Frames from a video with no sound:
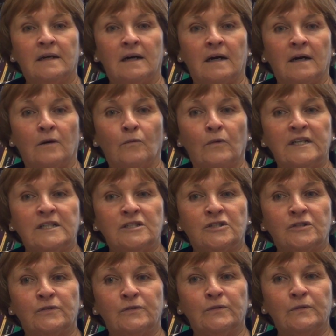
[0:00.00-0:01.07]
Uh, we
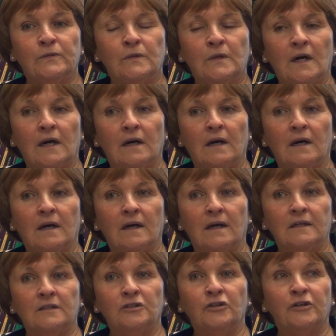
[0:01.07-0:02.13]
do
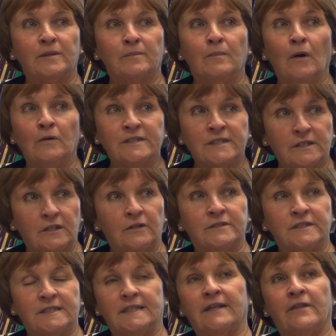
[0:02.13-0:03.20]
look most
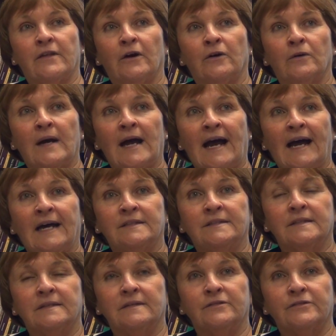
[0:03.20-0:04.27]
closely, though, at
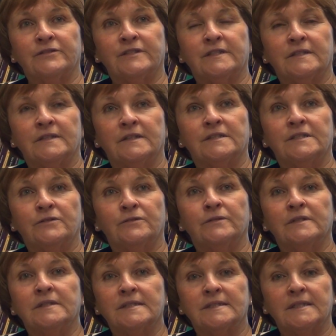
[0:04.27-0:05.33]
the
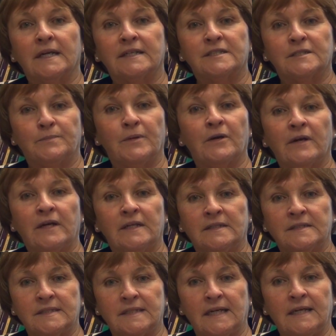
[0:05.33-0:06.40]
student's
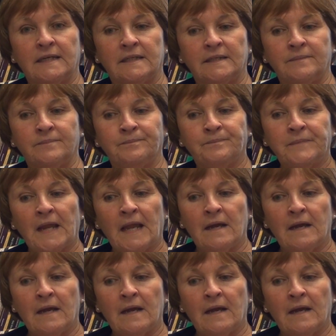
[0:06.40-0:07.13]
experience in